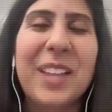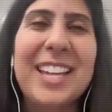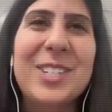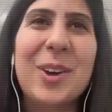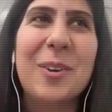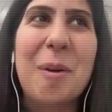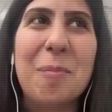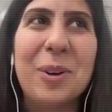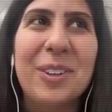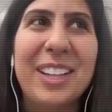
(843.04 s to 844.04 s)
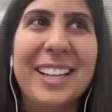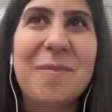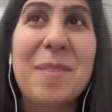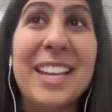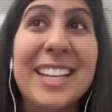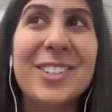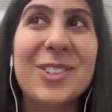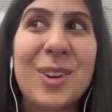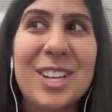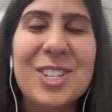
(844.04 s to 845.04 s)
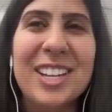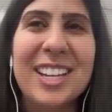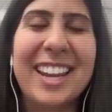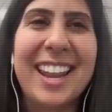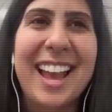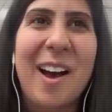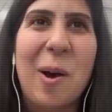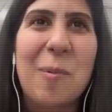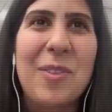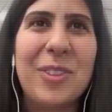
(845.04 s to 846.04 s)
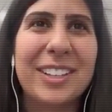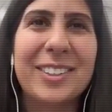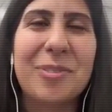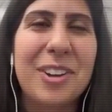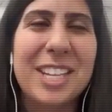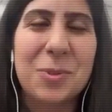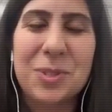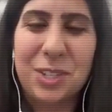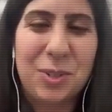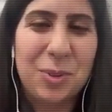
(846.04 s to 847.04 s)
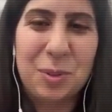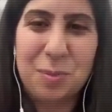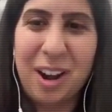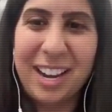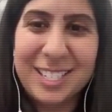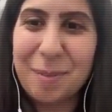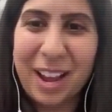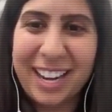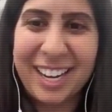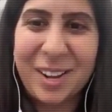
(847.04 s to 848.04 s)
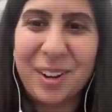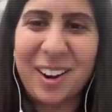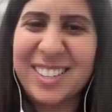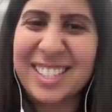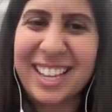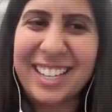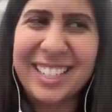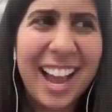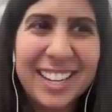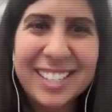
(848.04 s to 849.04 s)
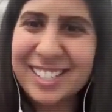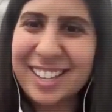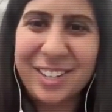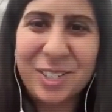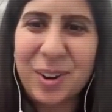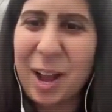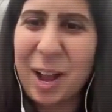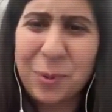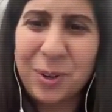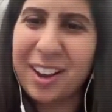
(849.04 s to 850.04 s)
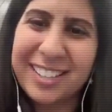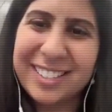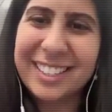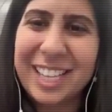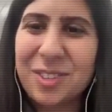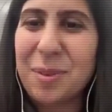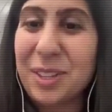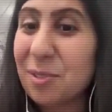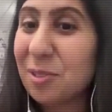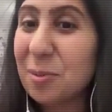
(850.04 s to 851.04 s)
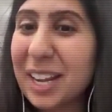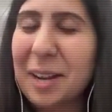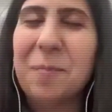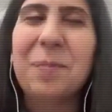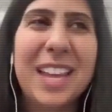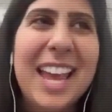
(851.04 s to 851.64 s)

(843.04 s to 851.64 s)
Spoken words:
And so I remember like making a donation, and the front desk was like so surprised by it. But I was like, yeah, I just want to help you guys. Like, thanks for being there for me.